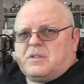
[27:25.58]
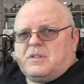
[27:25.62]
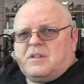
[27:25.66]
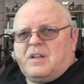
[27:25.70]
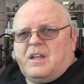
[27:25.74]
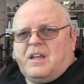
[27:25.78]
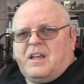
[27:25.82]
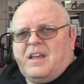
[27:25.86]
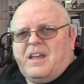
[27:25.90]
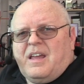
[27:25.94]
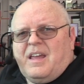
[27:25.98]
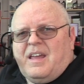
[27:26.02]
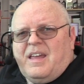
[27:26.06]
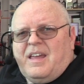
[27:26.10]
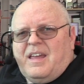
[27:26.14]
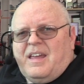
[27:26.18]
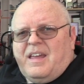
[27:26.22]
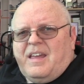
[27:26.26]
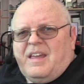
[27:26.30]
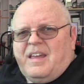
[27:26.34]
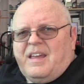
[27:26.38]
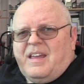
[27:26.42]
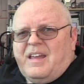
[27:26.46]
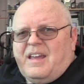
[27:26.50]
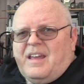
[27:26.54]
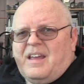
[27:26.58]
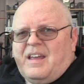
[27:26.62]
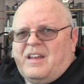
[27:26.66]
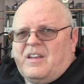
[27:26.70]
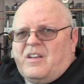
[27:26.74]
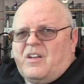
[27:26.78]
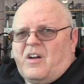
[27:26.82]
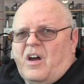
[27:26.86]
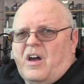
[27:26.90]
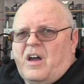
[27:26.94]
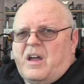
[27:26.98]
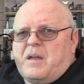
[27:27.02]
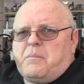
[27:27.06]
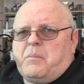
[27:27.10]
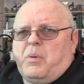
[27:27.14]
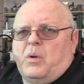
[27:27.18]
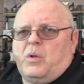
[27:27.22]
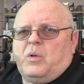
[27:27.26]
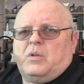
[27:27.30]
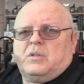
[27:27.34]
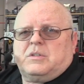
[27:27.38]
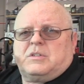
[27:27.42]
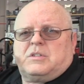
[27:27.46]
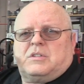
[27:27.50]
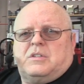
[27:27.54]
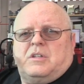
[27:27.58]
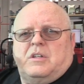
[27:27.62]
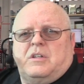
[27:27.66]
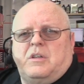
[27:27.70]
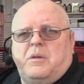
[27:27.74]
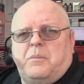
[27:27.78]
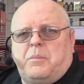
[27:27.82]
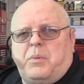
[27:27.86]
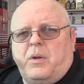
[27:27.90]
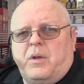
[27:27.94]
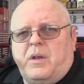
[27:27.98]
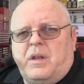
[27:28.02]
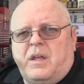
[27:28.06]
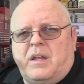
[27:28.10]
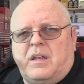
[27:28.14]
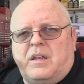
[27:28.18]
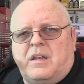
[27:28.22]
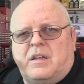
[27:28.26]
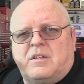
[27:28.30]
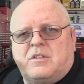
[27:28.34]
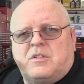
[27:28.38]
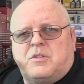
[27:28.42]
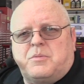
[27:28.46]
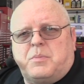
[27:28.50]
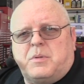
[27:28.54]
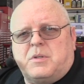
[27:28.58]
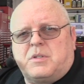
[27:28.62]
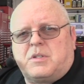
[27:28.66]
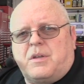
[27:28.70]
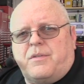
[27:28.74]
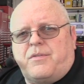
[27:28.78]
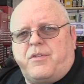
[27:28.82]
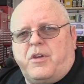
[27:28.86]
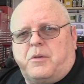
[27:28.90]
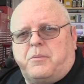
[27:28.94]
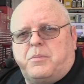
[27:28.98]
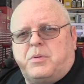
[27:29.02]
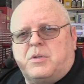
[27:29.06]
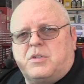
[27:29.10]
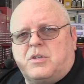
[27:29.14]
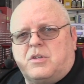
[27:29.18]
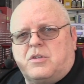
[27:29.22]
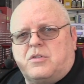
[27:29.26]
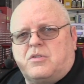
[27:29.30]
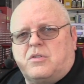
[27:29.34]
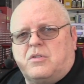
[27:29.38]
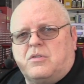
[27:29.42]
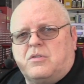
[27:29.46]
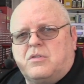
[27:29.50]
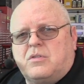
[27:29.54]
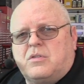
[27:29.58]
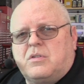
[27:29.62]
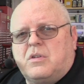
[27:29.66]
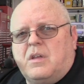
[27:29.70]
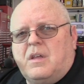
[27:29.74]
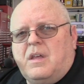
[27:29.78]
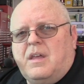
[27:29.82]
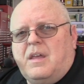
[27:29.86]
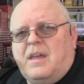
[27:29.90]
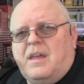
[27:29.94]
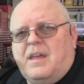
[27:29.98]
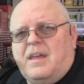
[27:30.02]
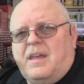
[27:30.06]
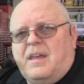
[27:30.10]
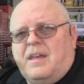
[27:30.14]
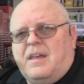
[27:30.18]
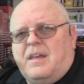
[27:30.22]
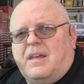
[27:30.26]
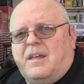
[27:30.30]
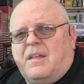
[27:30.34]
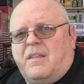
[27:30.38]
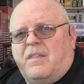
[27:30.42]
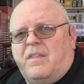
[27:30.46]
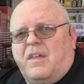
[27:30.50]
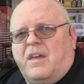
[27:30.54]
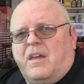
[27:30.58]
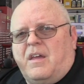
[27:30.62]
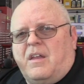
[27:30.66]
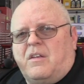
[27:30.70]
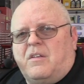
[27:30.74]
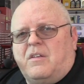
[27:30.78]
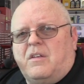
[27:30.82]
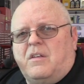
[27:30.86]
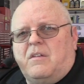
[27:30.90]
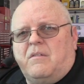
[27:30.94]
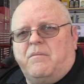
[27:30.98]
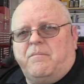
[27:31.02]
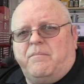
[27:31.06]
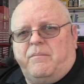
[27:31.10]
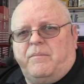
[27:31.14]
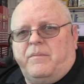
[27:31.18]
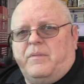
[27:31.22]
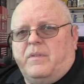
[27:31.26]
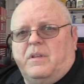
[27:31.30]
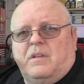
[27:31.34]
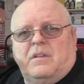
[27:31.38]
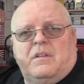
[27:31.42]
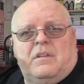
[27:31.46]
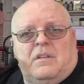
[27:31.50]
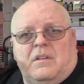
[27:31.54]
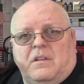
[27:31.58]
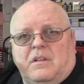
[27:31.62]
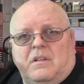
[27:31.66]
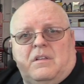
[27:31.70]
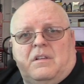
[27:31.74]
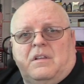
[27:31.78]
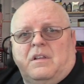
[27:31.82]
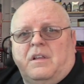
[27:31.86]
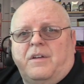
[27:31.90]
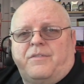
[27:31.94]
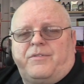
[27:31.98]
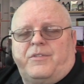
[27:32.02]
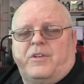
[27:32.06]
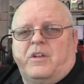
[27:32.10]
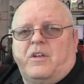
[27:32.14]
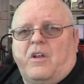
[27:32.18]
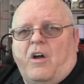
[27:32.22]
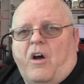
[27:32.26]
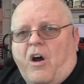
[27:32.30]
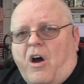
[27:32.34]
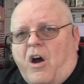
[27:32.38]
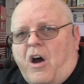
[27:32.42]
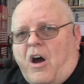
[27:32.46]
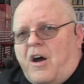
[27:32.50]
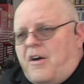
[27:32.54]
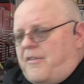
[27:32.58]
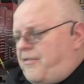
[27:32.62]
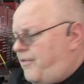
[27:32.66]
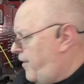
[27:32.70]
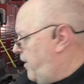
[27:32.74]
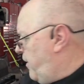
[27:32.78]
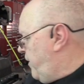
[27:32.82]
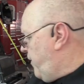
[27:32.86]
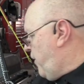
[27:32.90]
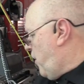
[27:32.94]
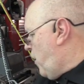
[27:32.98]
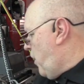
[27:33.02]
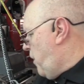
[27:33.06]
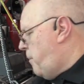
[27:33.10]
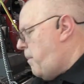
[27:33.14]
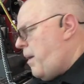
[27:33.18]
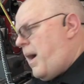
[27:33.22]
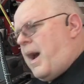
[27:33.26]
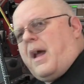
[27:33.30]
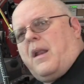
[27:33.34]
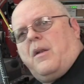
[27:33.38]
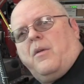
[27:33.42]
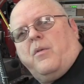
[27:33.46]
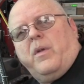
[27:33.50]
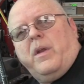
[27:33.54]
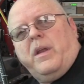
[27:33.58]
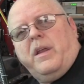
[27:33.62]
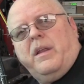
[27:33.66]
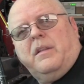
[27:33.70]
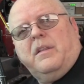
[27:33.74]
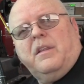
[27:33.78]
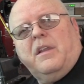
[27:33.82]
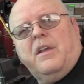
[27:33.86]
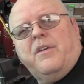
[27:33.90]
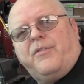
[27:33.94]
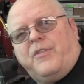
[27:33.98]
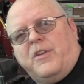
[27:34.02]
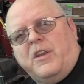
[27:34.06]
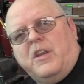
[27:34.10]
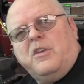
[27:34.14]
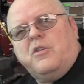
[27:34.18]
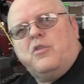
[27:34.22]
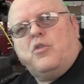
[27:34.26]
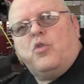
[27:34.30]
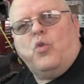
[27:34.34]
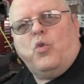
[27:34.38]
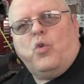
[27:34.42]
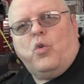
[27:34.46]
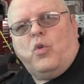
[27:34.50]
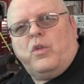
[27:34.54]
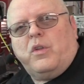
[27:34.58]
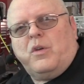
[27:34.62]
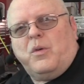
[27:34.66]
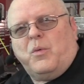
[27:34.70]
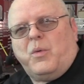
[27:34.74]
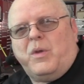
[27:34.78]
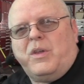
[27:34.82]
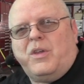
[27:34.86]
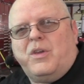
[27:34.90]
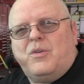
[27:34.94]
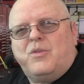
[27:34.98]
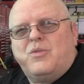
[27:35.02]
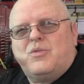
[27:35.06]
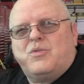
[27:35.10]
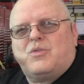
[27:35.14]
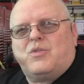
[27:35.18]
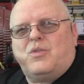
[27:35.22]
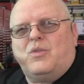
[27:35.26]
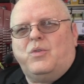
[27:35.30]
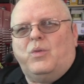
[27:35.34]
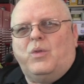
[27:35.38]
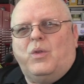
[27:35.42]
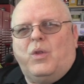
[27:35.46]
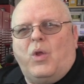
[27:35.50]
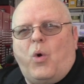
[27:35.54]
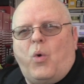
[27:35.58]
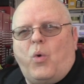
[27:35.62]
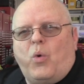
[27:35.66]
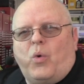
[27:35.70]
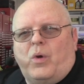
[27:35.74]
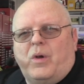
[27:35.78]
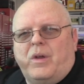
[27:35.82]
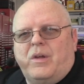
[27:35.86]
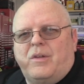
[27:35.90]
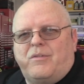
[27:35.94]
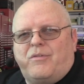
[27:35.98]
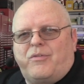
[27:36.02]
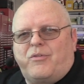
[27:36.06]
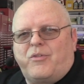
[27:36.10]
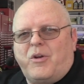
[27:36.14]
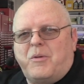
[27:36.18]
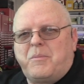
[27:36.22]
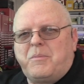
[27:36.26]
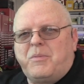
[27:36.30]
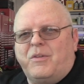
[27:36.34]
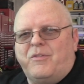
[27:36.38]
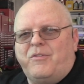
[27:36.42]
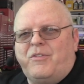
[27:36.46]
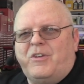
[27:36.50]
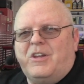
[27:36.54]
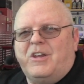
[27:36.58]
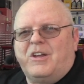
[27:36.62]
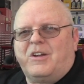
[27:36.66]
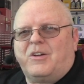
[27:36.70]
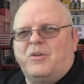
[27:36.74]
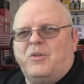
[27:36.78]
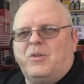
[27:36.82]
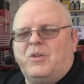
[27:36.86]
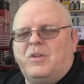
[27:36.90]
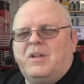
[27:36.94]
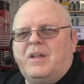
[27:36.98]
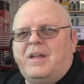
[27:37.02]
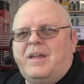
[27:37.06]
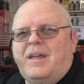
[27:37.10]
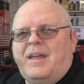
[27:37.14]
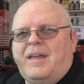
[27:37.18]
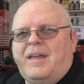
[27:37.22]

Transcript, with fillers: and eye bolts that you put in specific positions. And then lift it off of our battery lifting tool that we use to lower it from the vehicle